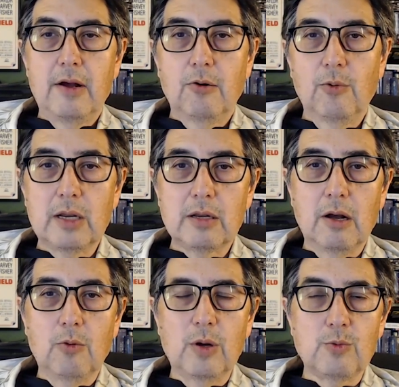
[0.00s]
what
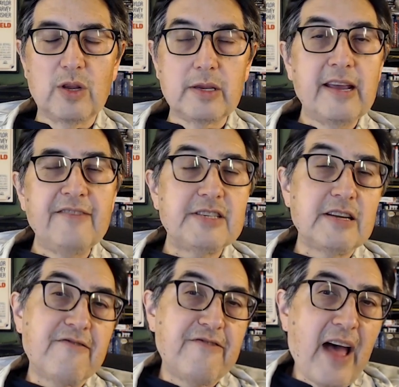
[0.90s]
uh, what what gives it
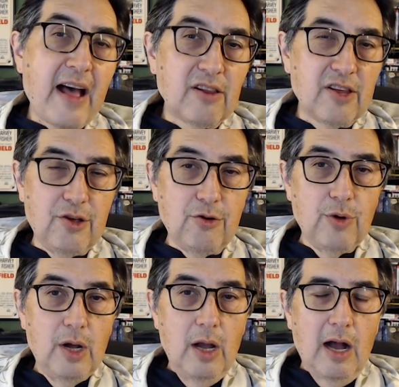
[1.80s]
value.
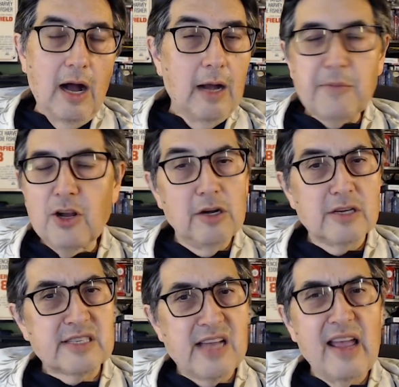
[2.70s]
I'm going to
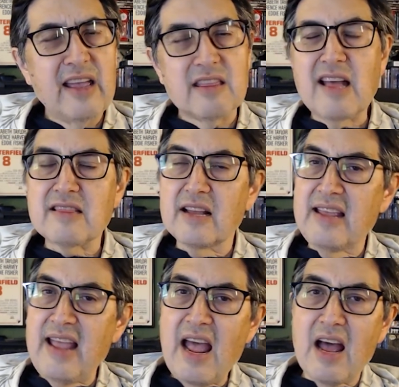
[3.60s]
say that the
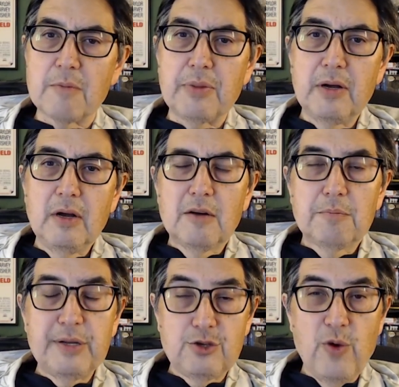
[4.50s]
gap
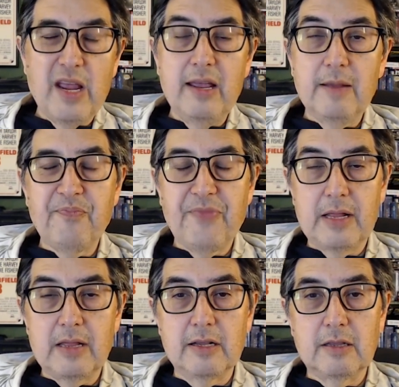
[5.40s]
between
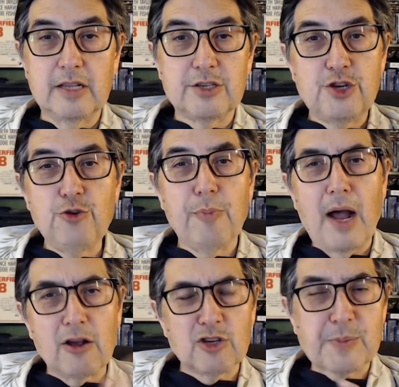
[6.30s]
the the two
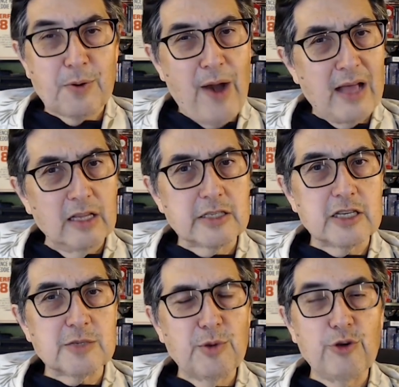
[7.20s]
Miles
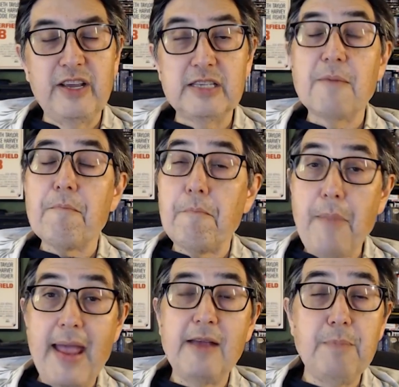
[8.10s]
Morales's movies
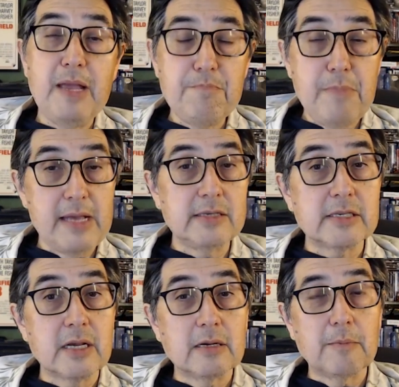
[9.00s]
made me
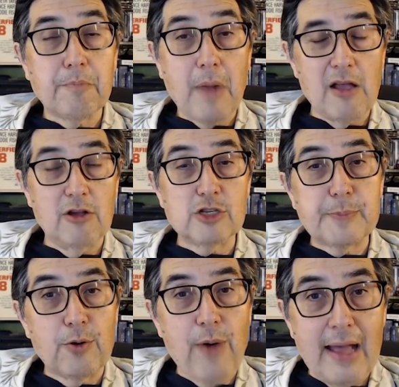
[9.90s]
miss Miles
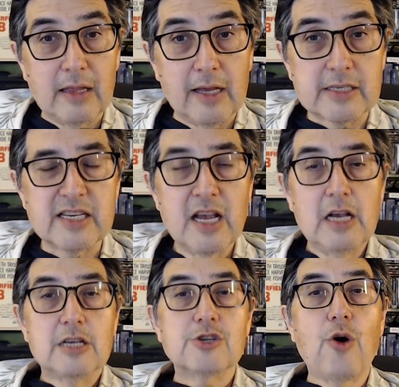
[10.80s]
Morales.
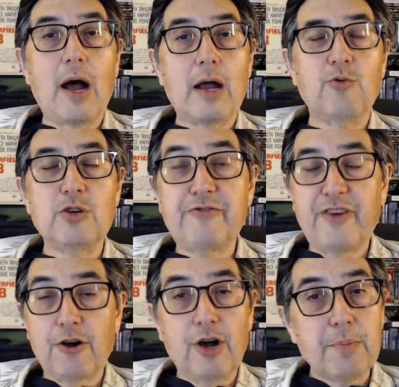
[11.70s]
So I was
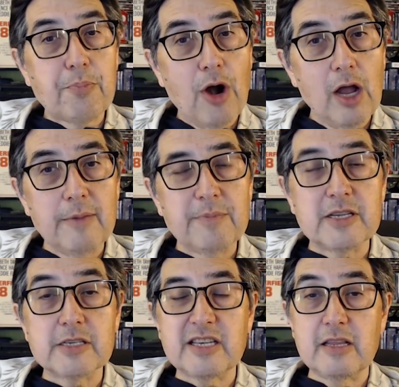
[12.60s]
very primed
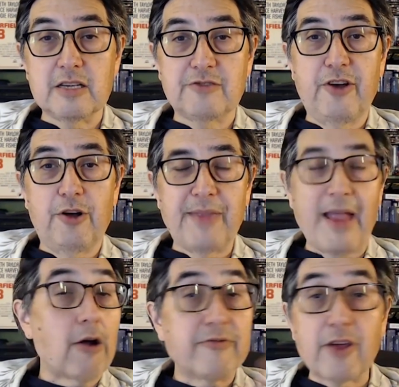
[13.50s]
to see this film.
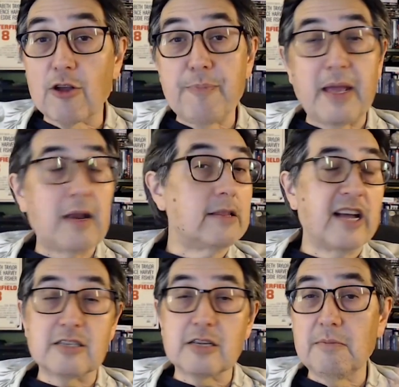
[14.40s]
Now, if there had been a
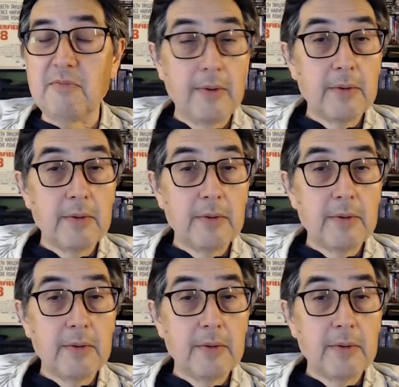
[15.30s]
dozen